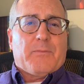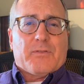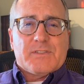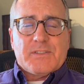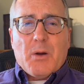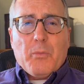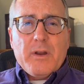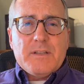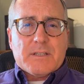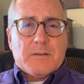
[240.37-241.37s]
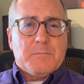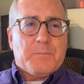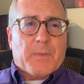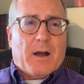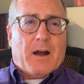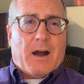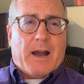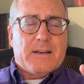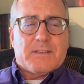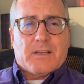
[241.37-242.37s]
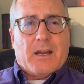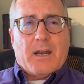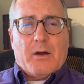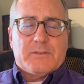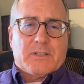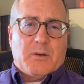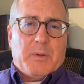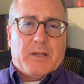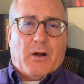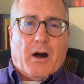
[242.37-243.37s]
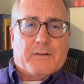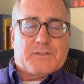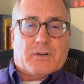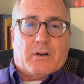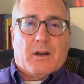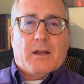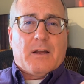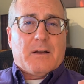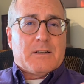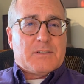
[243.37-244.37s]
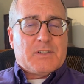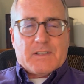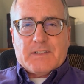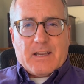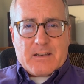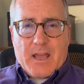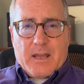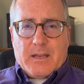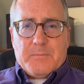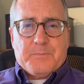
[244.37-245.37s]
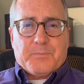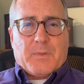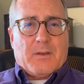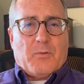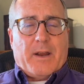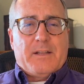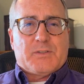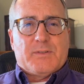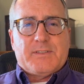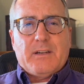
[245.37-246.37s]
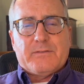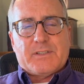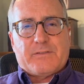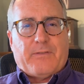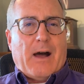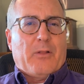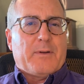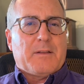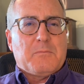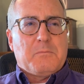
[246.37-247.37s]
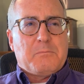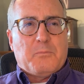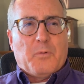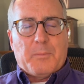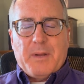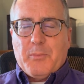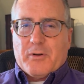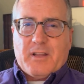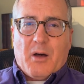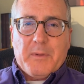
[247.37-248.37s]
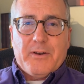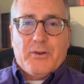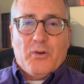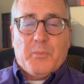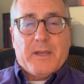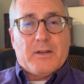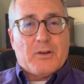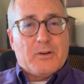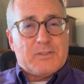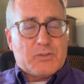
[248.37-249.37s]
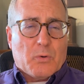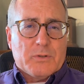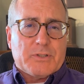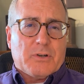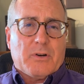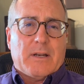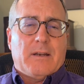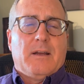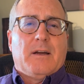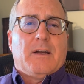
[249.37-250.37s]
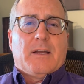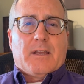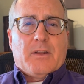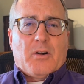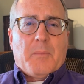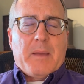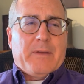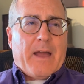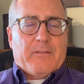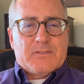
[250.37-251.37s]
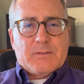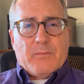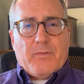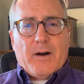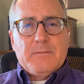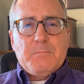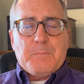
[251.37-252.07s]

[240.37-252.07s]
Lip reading: for some reason, I decided I was going to be an officer just like daddy, right? So instead of just following what people are telling me to do, being a good soldier and, maybe having some fun,